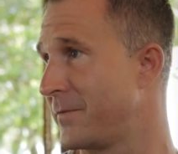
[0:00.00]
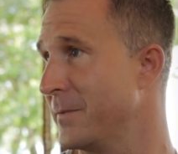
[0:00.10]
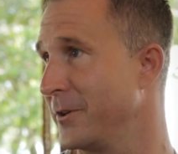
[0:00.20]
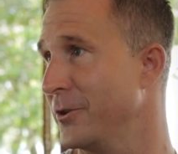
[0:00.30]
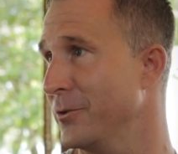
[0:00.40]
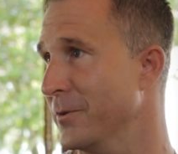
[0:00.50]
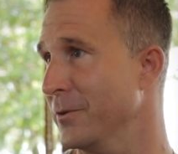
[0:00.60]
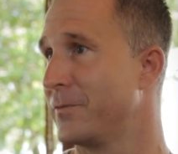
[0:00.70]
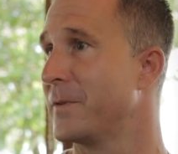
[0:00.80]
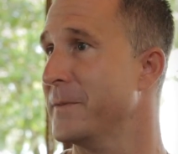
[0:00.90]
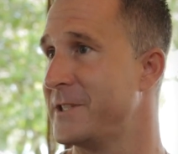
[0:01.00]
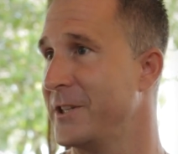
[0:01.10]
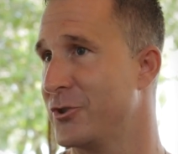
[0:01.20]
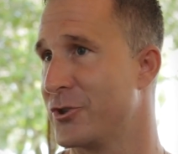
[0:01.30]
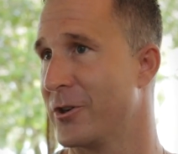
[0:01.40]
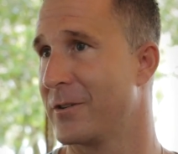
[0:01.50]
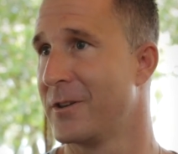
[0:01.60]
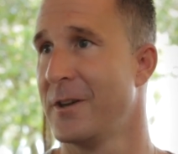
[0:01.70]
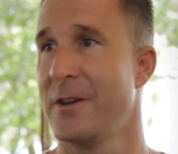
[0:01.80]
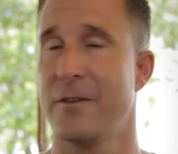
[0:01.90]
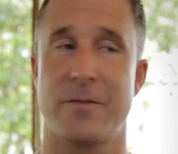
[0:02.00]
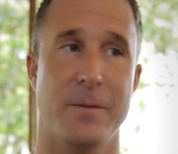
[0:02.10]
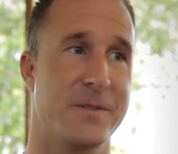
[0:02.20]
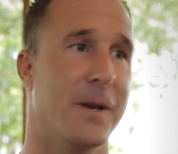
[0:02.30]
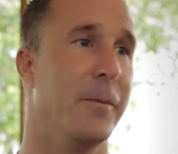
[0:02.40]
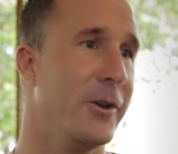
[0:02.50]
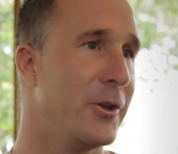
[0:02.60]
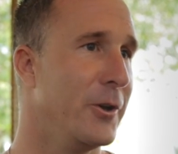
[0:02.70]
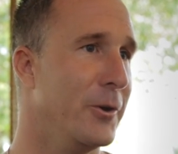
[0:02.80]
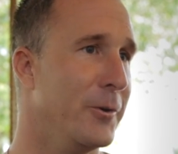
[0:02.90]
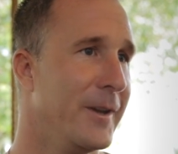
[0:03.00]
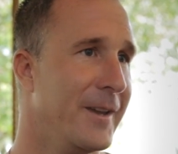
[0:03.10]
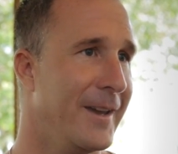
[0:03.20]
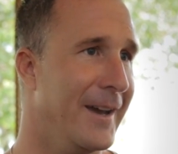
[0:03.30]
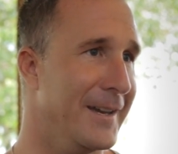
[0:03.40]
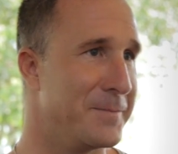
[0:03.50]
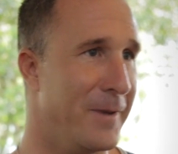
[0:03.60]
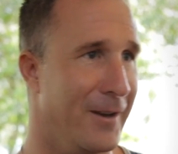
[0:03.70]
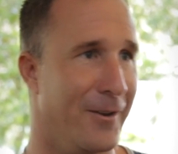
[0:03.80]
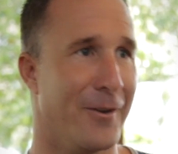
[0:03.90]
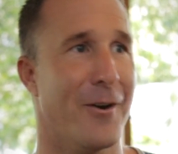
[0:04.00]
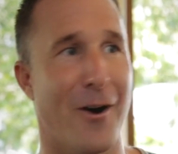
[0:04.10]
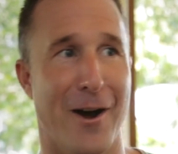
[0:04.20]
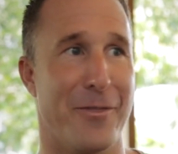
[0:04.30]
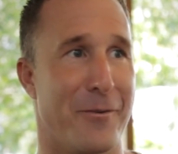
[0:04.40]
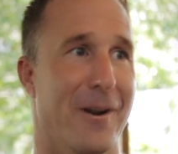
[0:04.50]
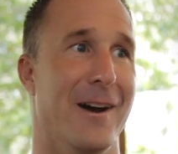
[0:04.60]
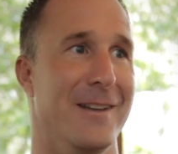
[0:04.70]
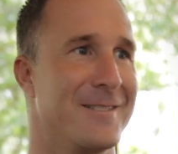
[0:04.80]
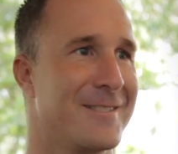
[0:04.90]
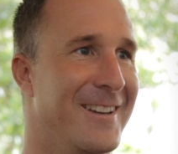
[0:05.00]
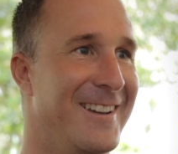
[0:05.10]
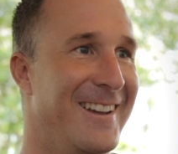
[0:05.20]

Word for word: from a guru, from a teacher, from someone who has been authorized